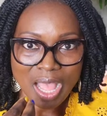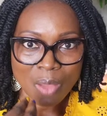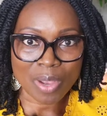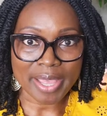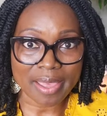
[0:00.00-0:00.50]

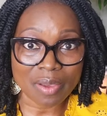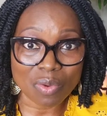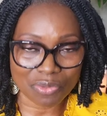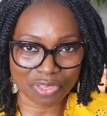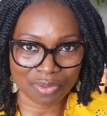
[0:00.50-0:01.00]
our
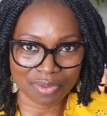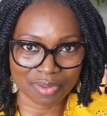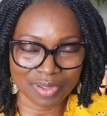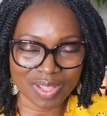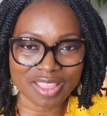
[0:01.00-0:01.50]
health
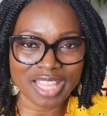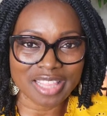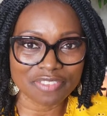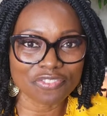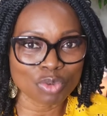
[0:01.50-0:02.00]
than
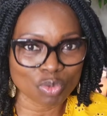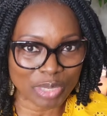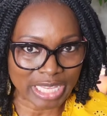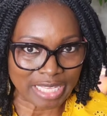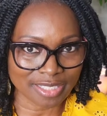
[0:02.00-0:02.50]
the food we
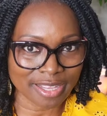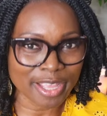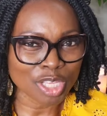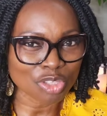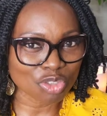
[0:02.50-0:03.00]
eat.
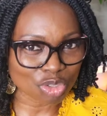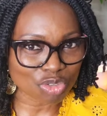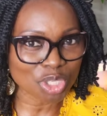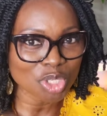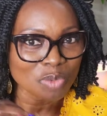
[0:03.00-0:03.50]

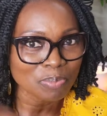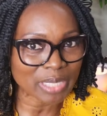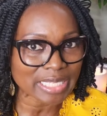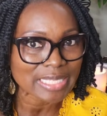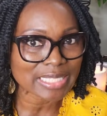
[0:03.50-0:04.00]
Nutrition
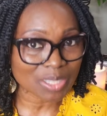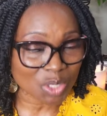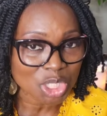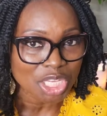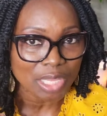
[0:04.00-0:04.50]
plays
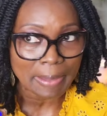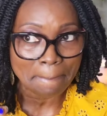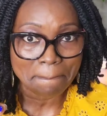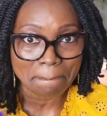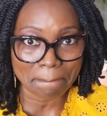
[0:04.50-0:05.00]
such a
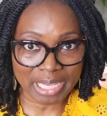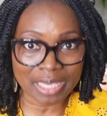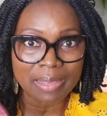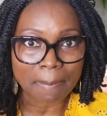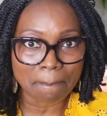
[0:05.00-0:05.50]

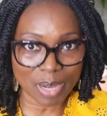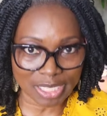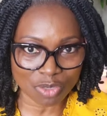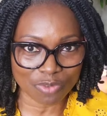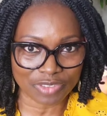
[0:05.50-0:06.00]
big
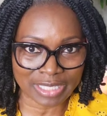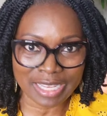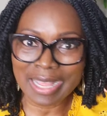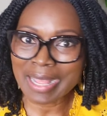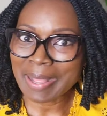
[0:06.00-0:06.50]
part of it,
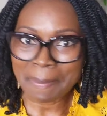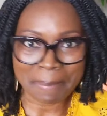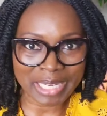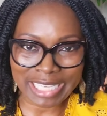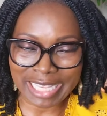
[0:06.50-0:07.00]

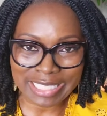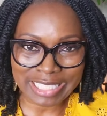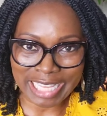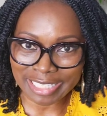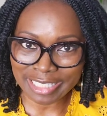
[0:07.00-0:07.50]
but that's
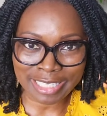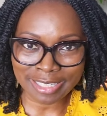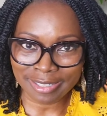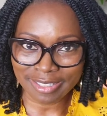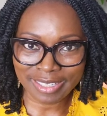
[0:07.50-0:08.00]

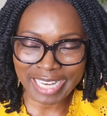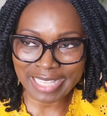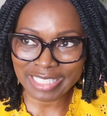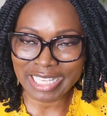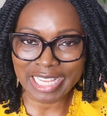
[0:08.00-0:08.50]

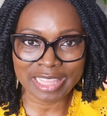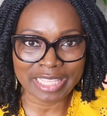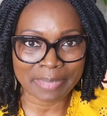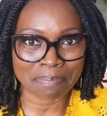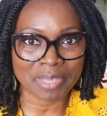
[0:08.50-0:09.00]
not
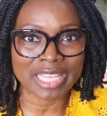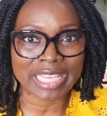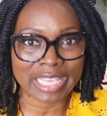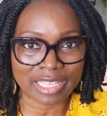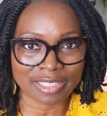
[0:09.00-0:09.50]
the
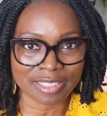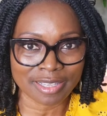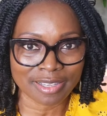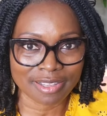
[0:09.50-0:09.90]
be it